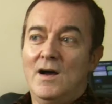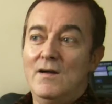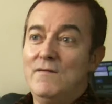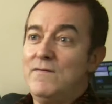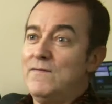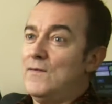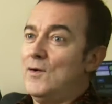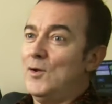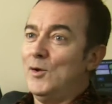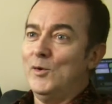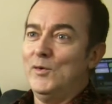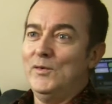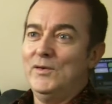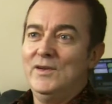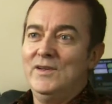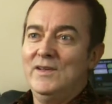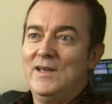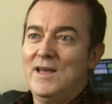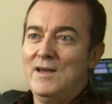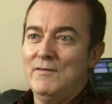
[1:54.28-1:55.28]
I've followed
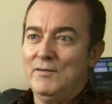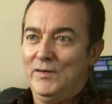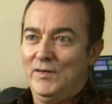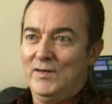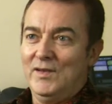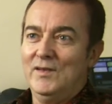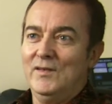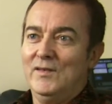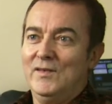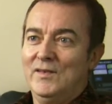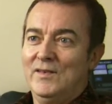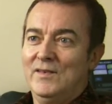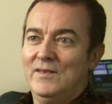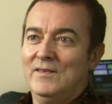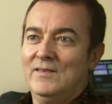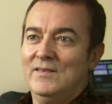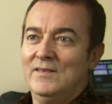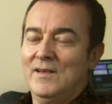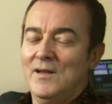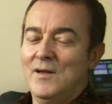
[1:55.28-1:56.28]
ever since,
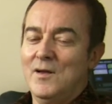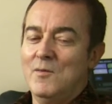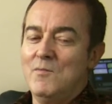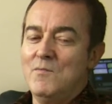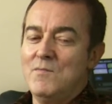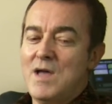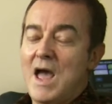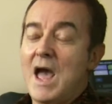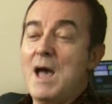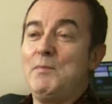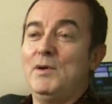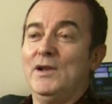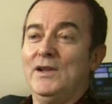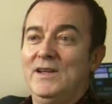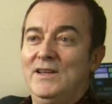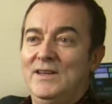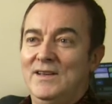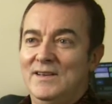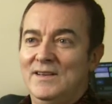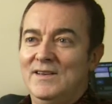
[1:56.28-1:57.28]
um,
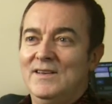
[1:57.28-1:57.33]
happily.